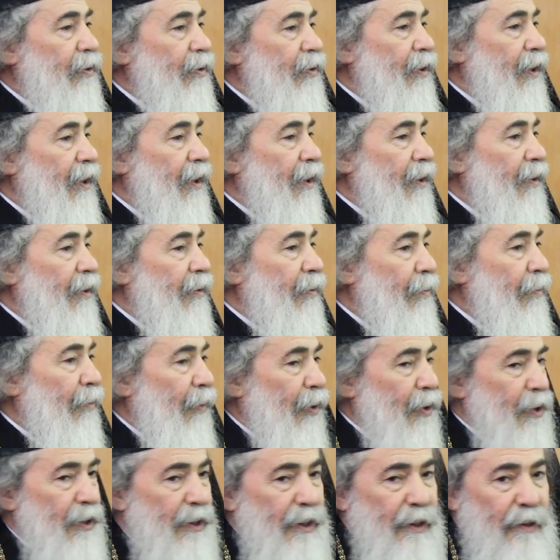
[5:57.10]
to the
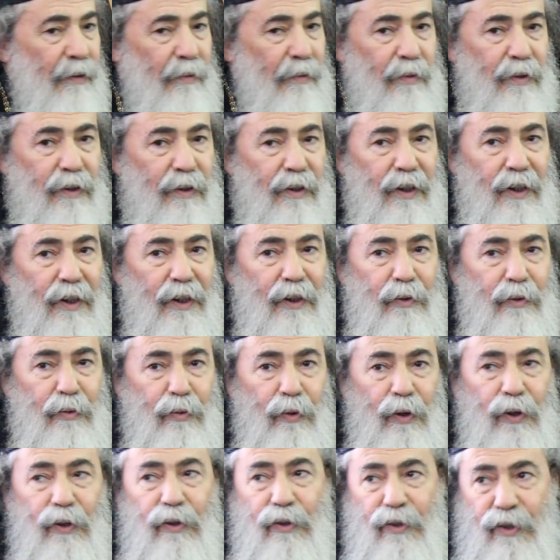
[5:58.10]
Muslims, and to
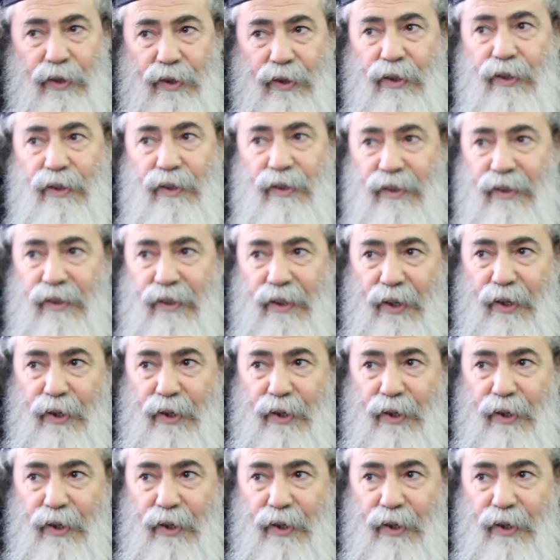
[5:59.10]
all Christians